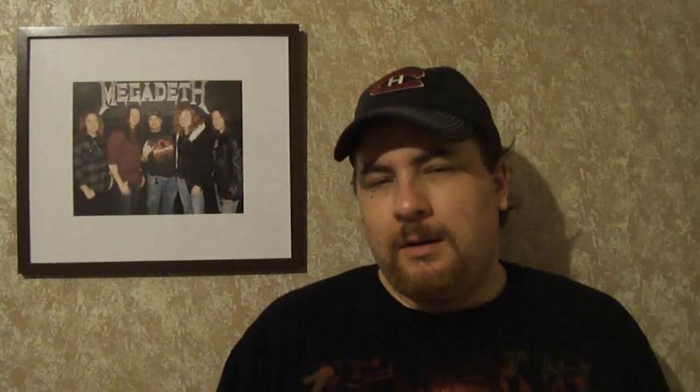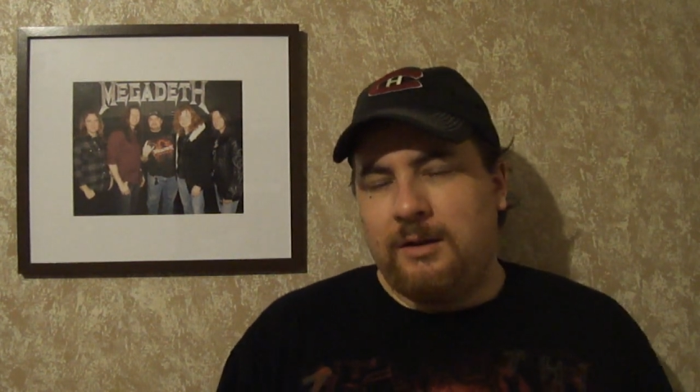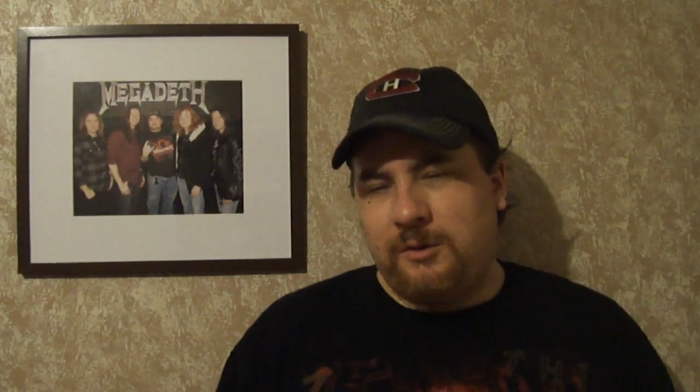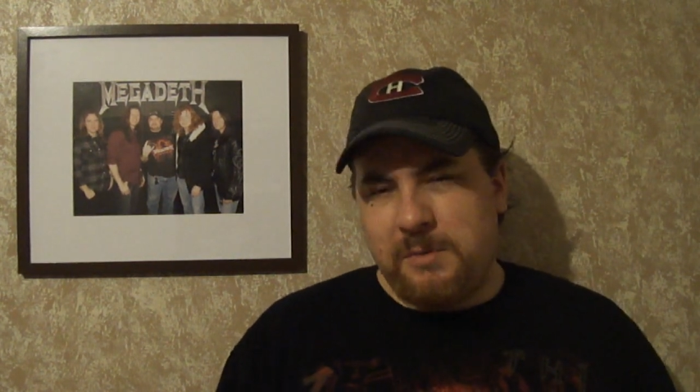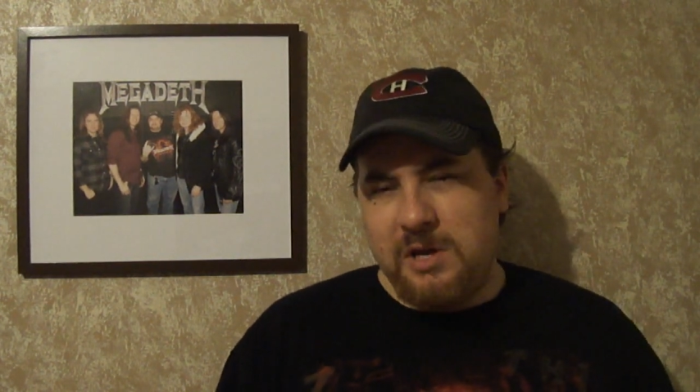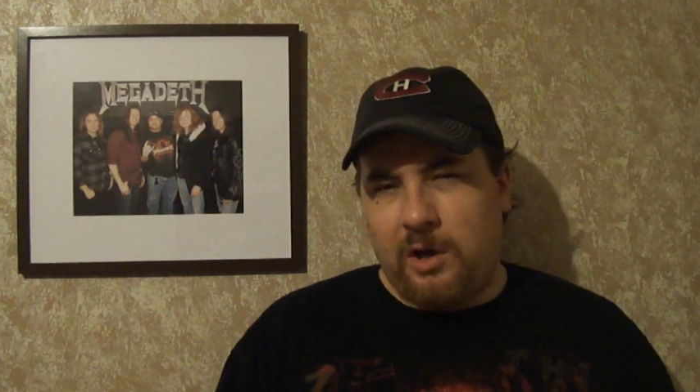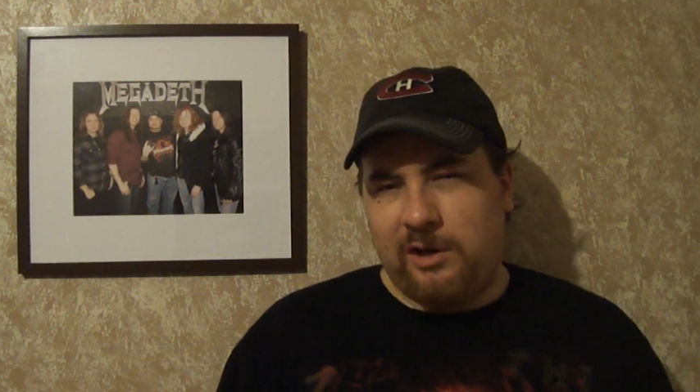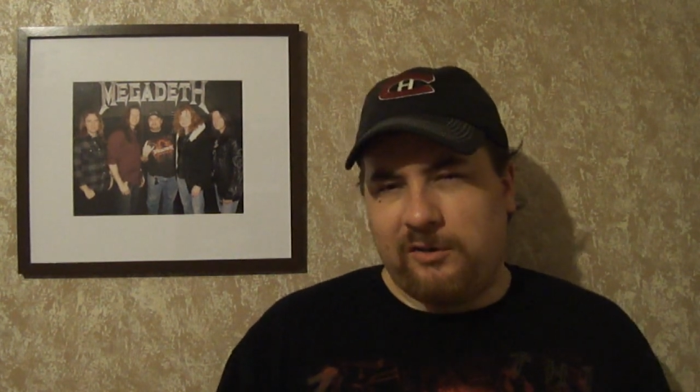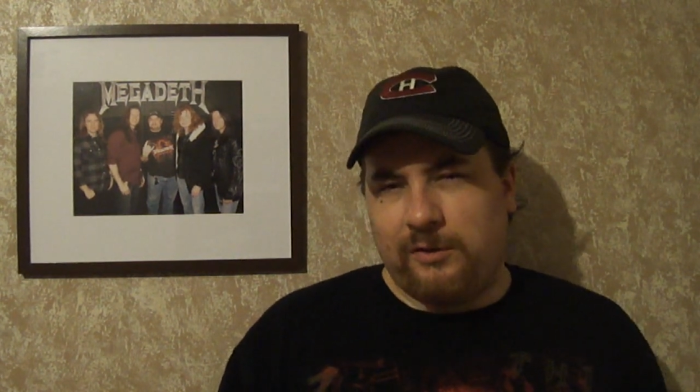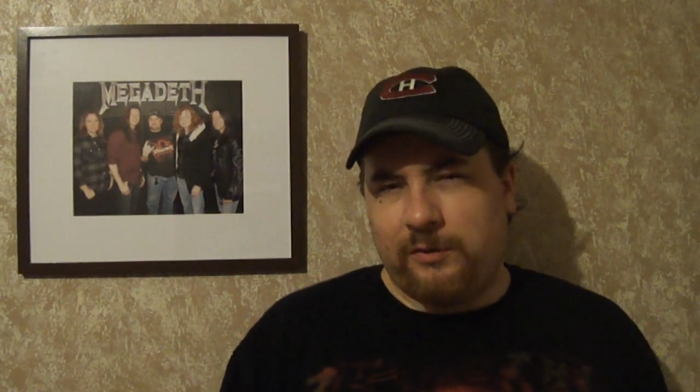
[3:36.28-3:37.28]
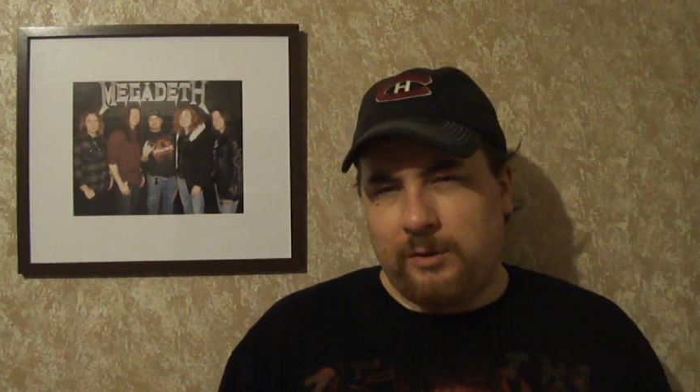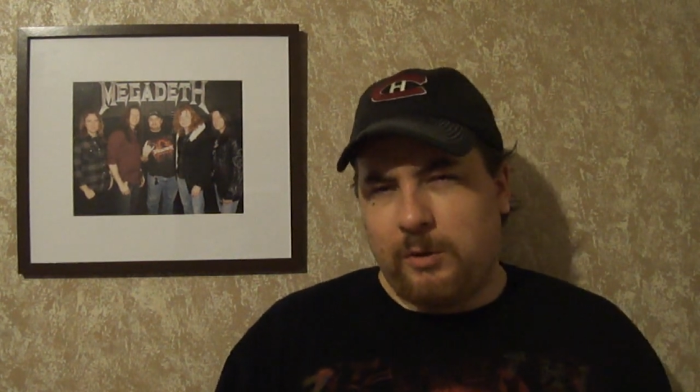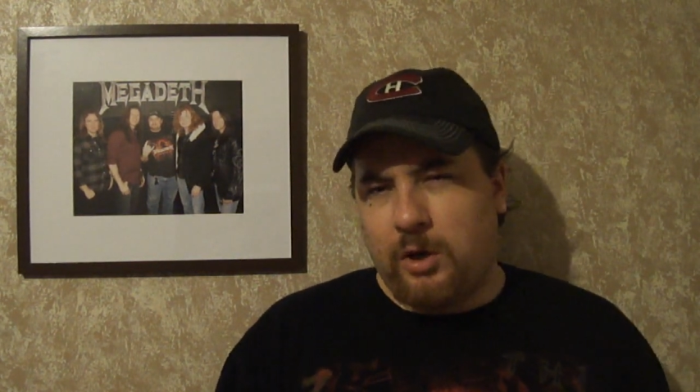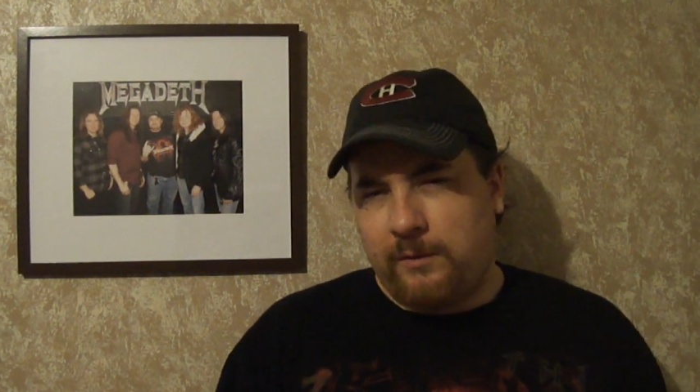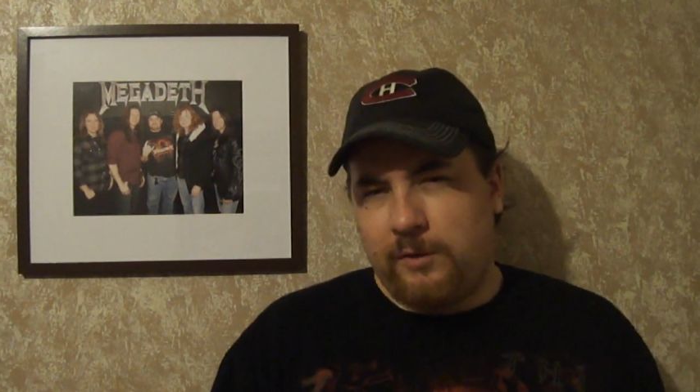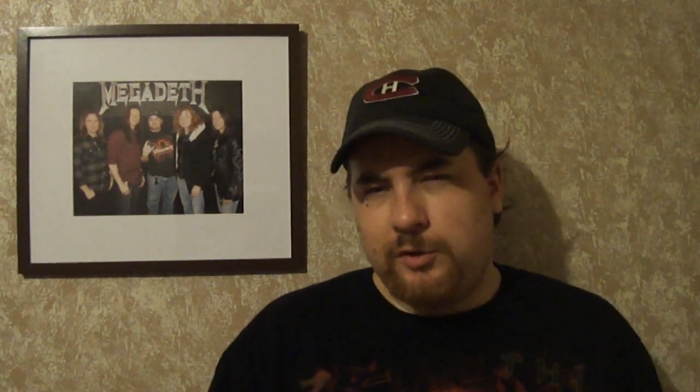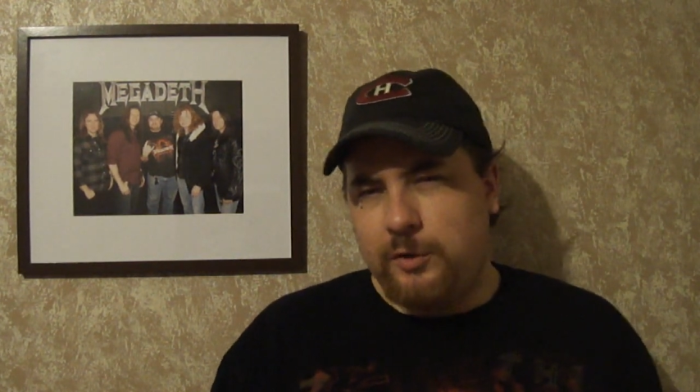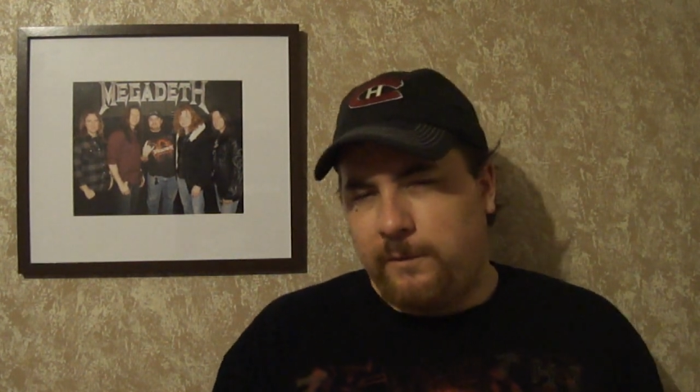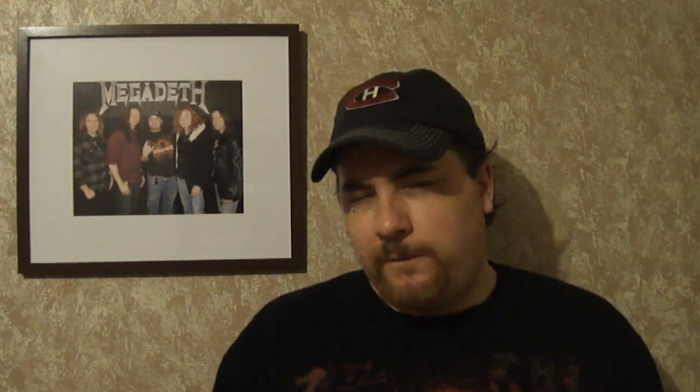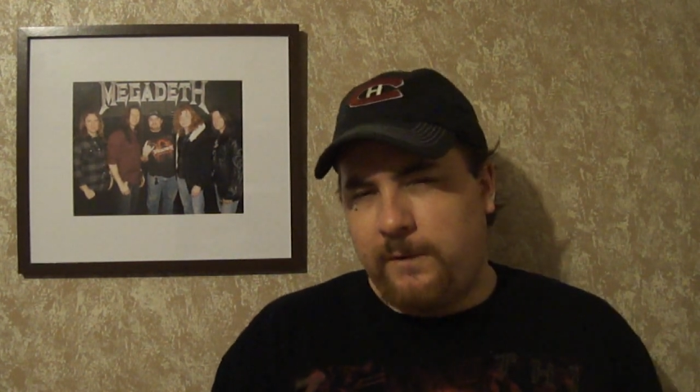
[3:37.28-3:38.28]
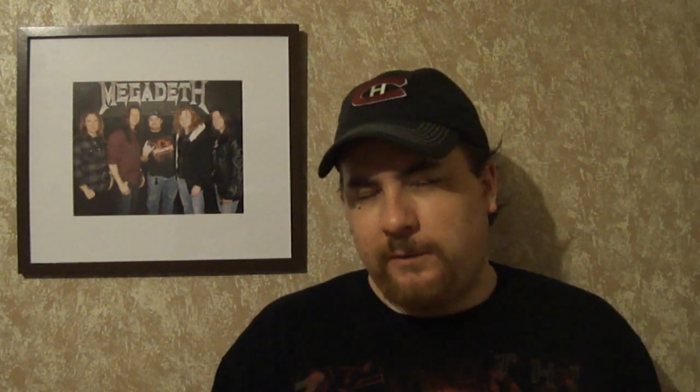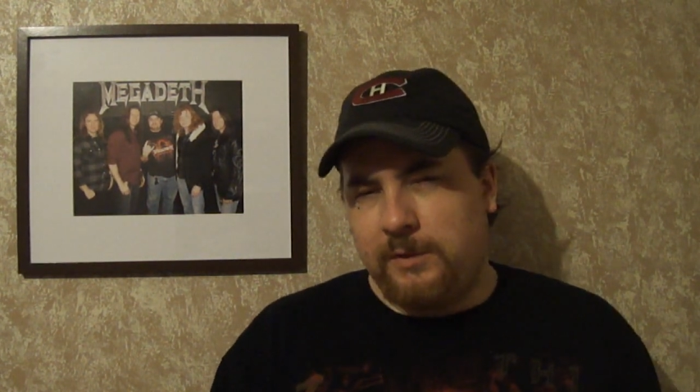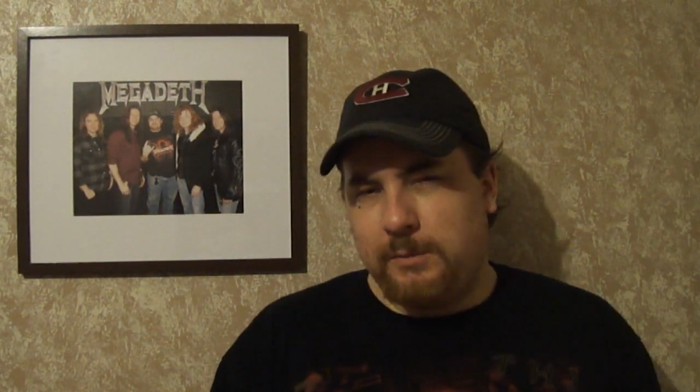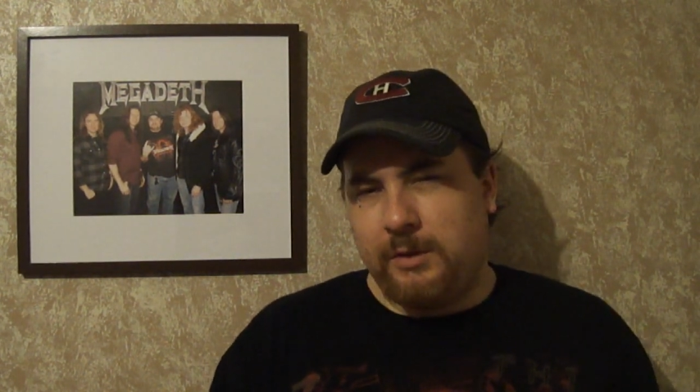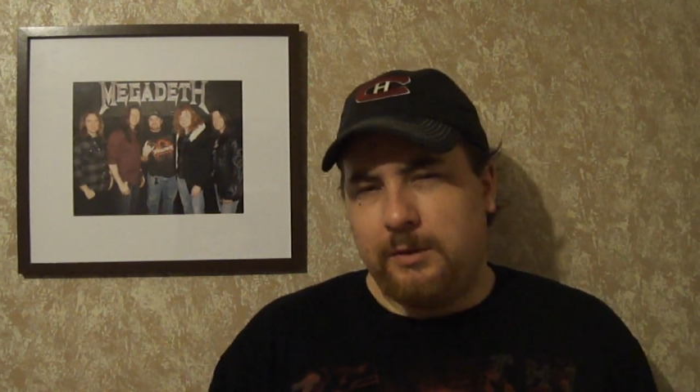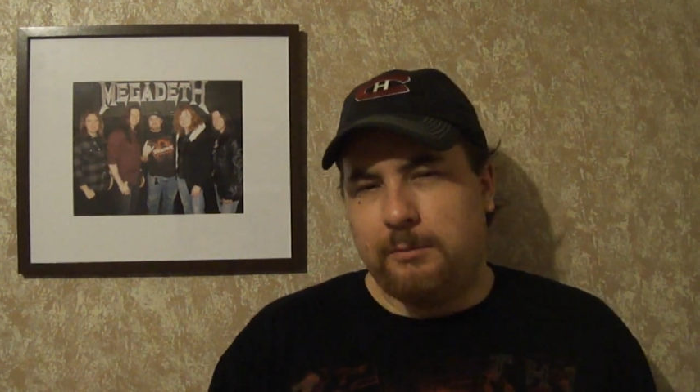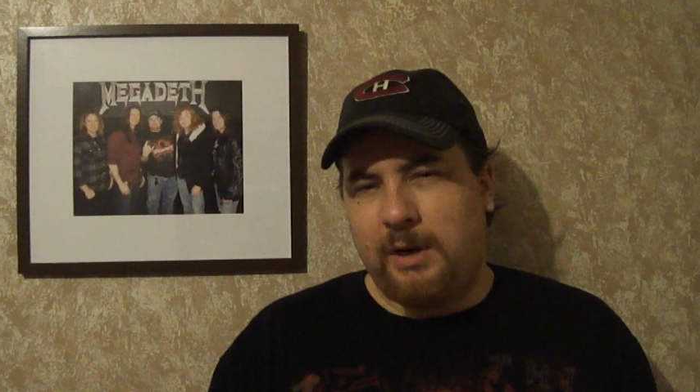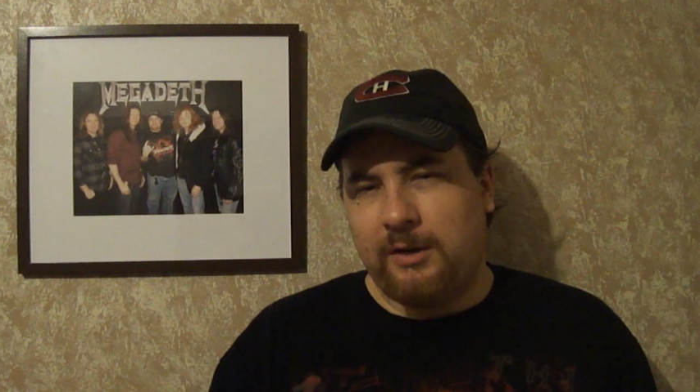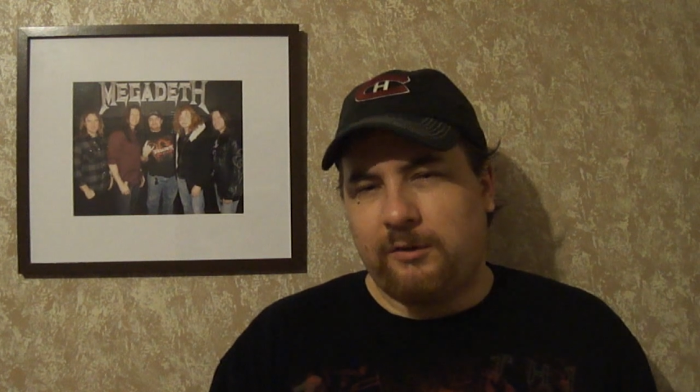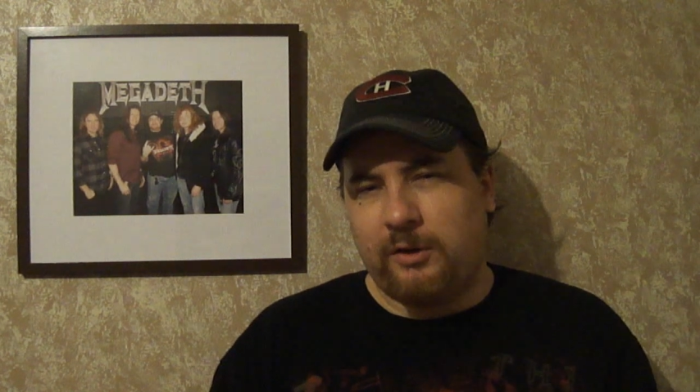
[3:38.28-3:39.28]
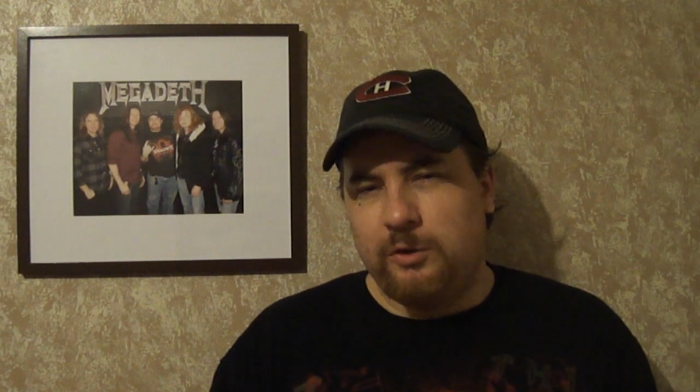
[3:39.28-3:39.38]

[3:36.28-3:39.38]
Let's be honest, if someone offered you 50 million bucks,